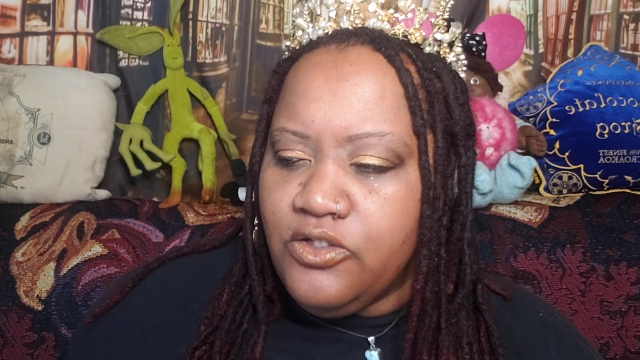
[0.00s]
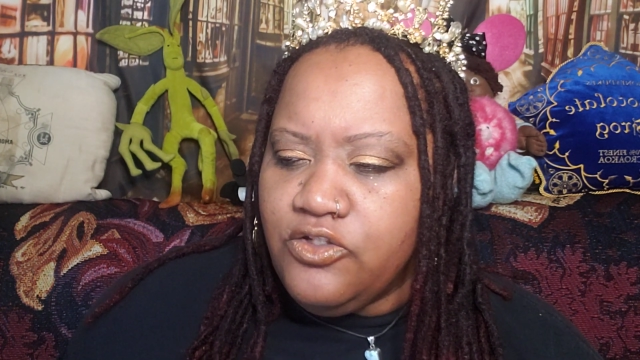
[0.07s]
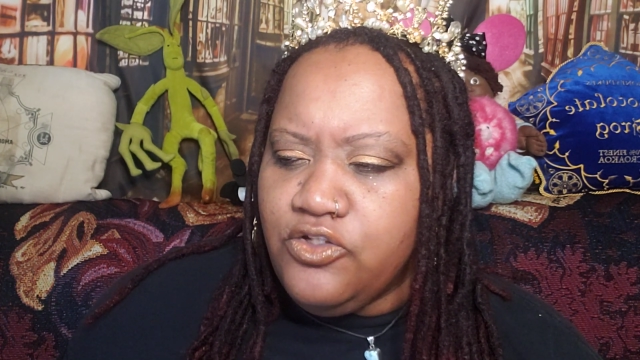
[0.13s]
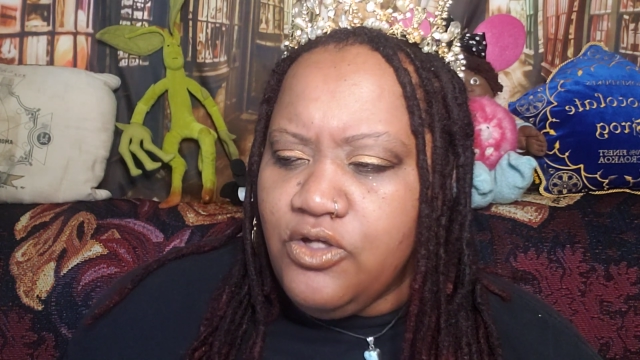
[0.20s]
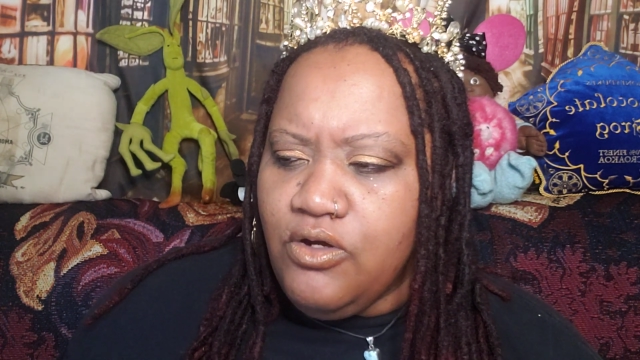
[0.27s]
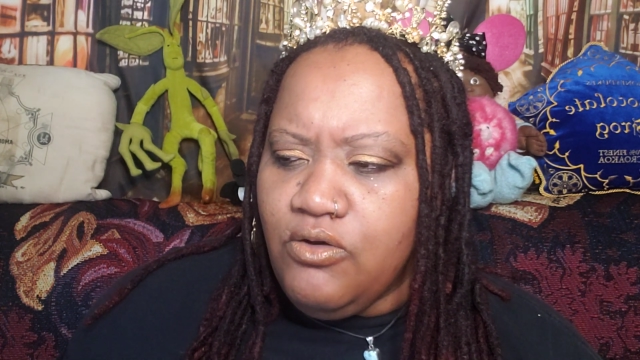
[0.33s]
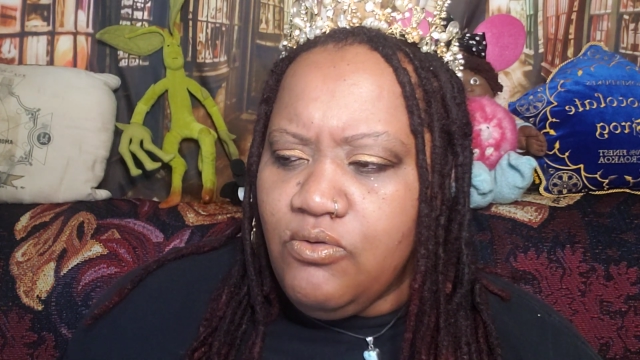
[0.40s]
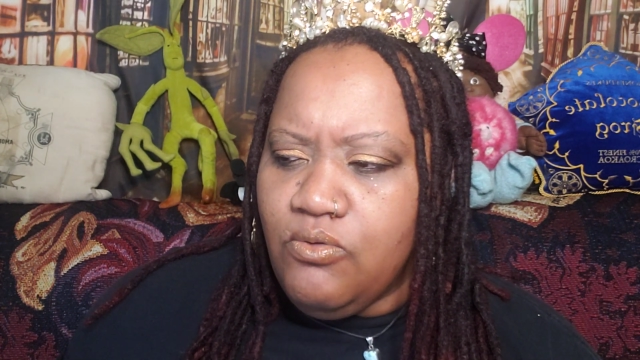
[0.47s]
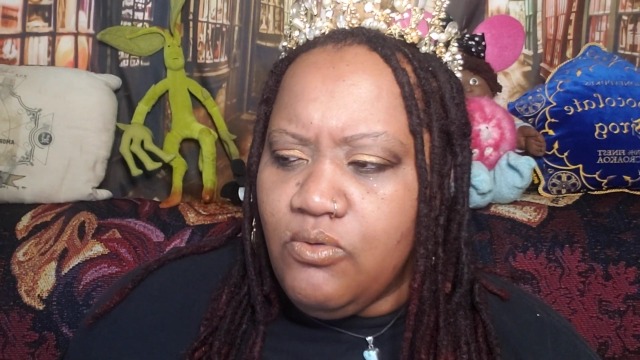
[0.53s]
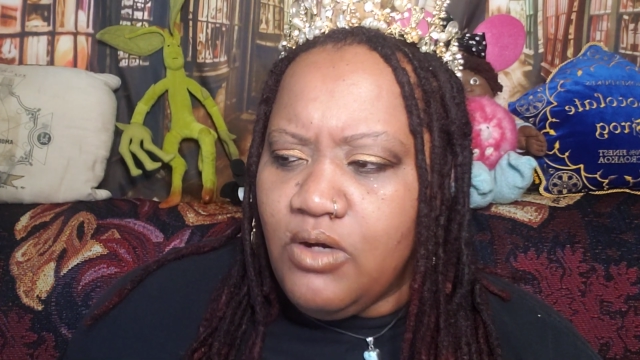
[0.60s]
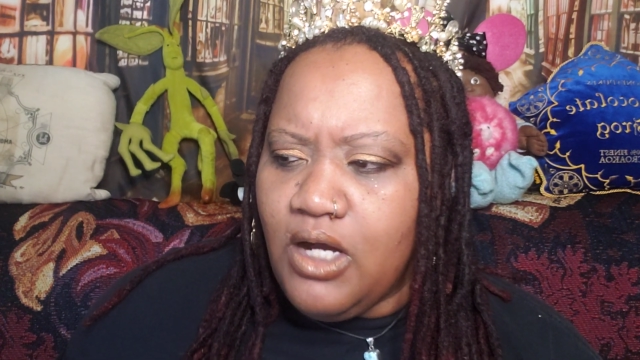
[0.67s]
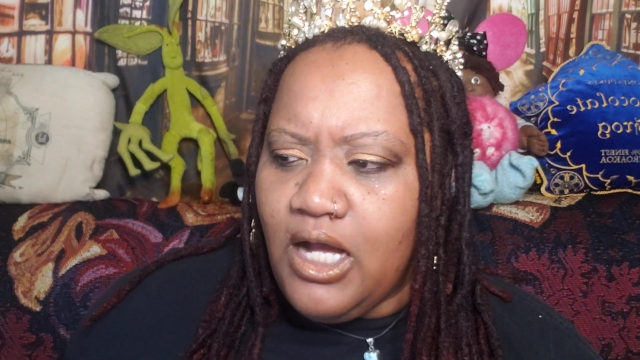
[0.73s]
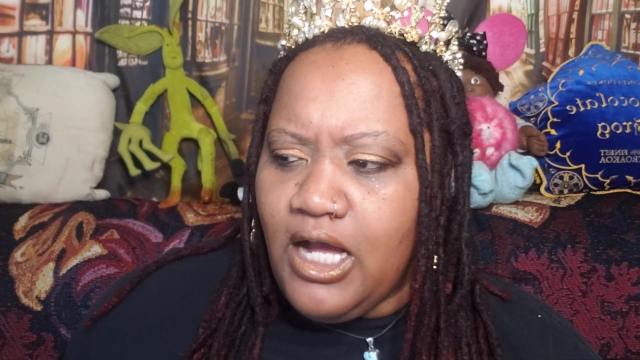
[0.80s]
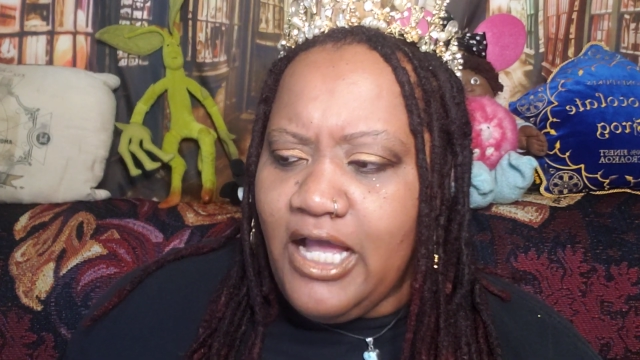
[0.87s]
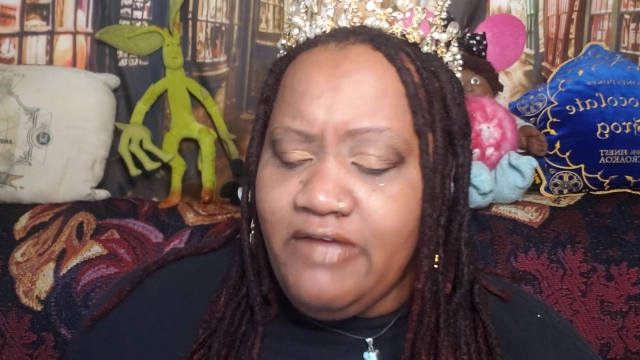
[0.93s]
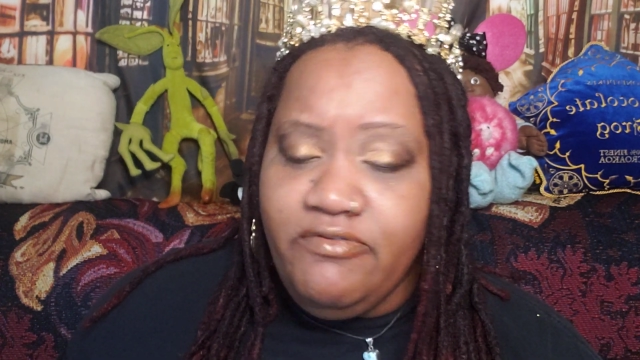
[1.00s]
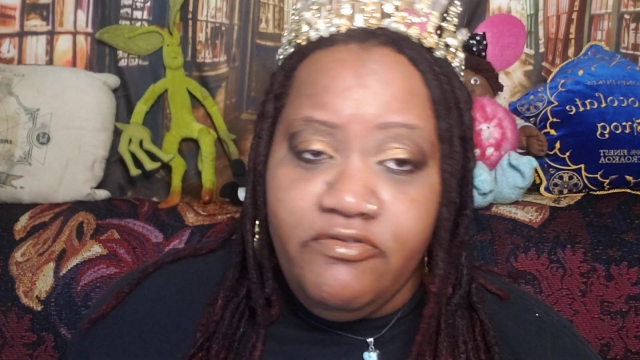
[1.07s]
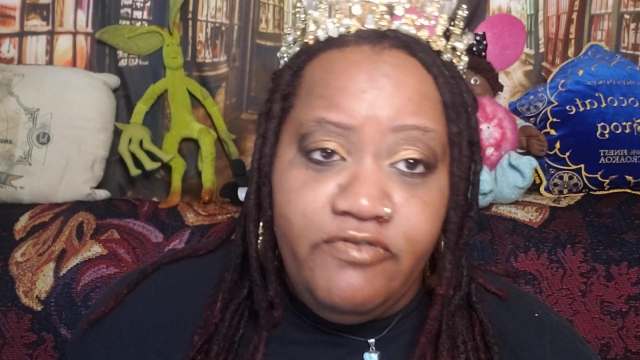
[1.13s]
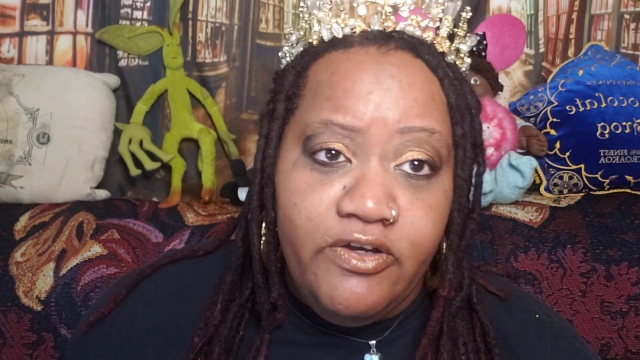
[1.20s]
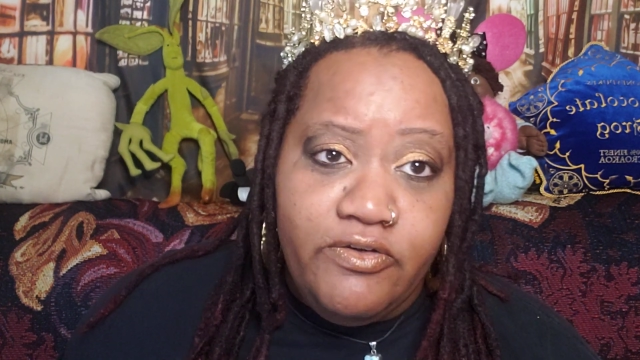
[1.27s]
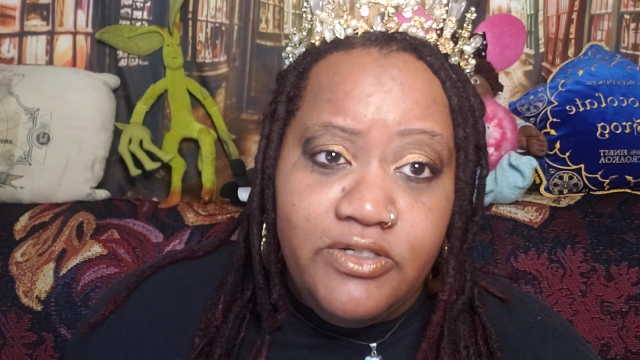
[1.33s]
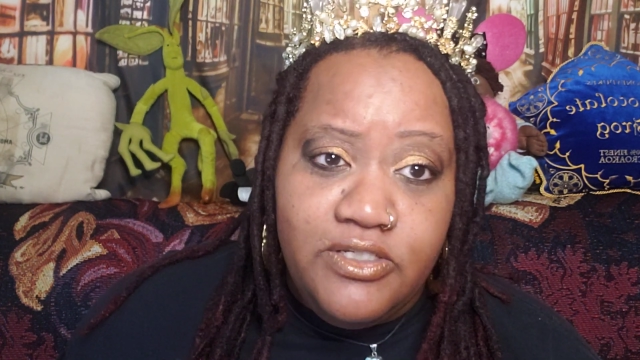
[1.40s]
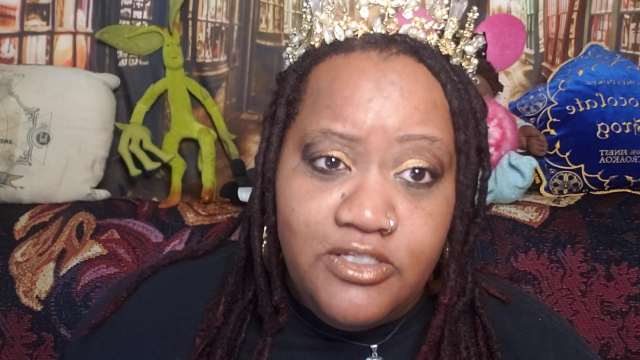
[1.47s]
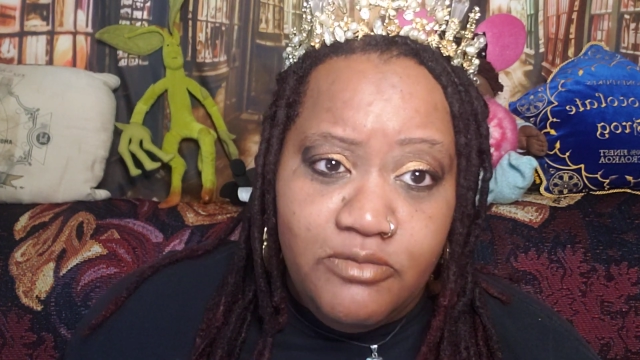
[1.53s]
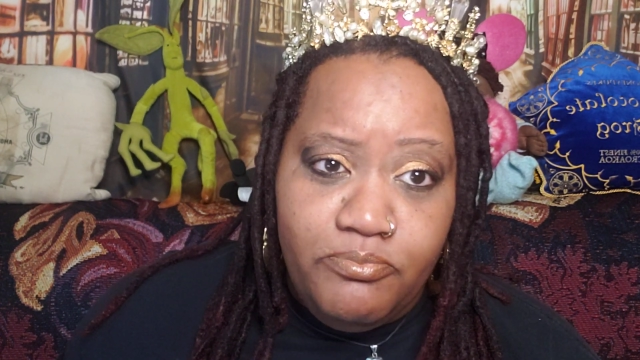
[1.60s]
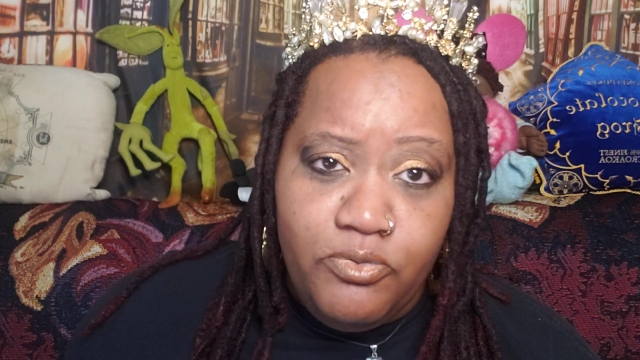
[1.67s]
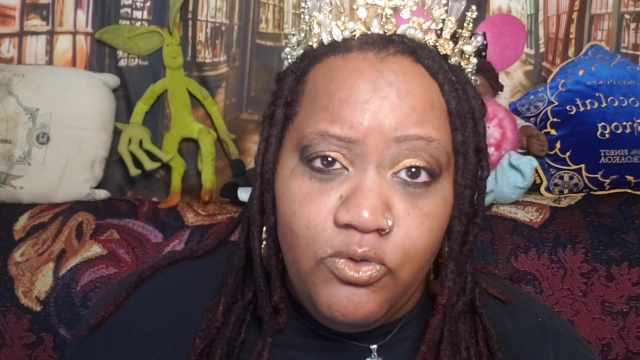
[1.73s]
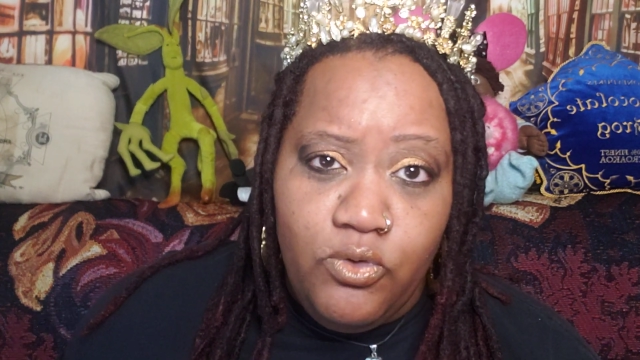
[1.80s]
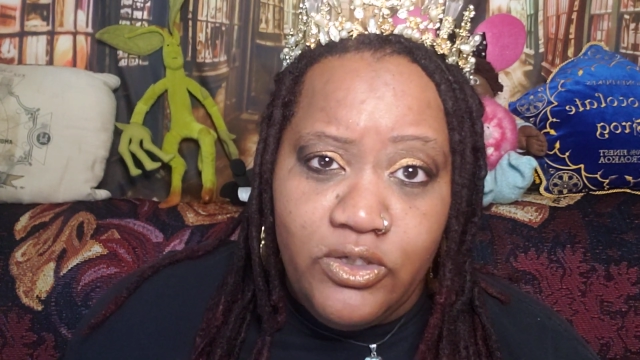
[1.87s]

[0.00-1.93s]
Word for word: So I have a very simple